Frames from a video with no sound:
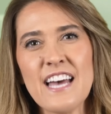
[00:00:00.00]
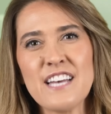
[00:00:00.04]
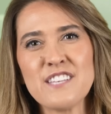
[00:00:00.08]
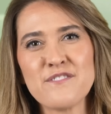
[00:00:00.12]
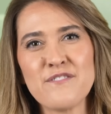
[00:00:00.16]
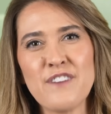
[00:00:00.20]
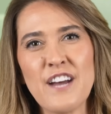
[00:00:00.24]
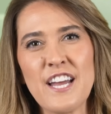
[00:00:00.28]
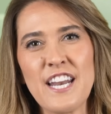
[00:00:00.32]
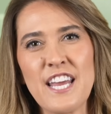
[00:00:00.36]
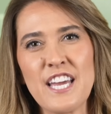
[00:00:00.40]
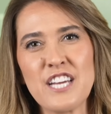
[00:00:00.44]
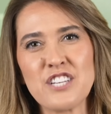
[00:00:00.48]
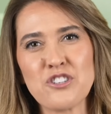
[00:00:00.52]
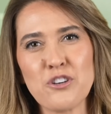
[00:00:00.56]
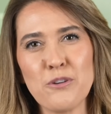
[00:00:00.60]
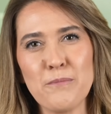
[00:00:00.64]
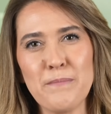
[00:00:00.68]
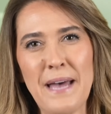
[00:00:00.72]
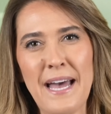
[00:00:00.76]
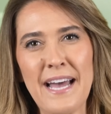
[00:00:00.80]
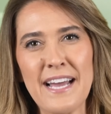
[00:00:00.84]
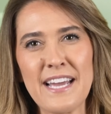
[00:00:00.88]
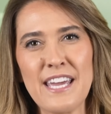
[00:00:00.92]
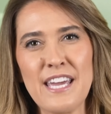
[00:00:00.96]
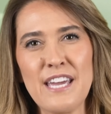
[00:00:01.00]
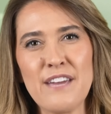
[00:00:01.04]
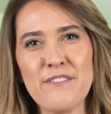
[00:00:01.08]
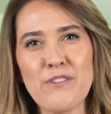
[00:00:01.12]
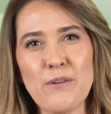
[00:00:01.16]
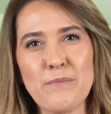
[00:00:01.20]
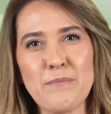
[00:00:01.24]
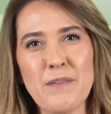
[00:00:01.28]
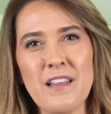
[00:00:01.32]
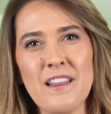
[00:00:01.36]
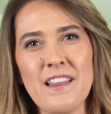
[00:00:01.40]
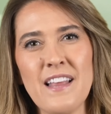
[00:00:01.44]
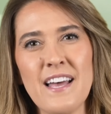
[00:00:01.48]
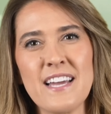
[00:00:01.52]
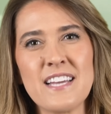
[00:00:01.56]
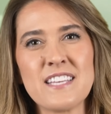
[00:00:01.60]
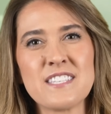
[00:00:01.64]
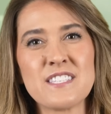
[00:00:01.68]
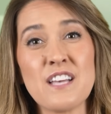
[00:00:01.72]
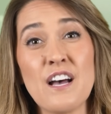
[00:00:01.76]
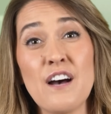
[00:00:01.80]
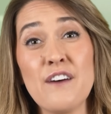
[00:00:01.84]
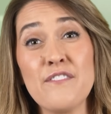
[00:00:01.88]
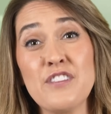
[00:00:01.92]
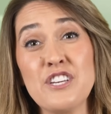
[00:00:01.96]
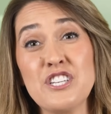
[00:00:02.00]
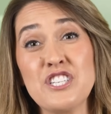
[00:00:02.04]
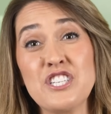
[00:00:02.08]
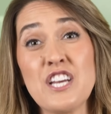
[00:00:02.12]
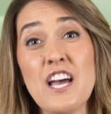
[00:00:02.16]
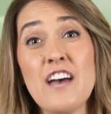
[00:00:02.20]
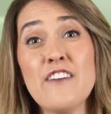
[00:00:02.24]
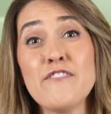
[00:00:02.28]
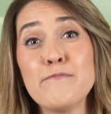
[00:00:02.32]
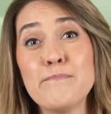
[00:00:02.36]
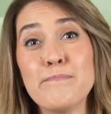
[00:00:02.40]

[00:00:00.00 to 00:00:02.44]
has financial backing from the likes of the Jeff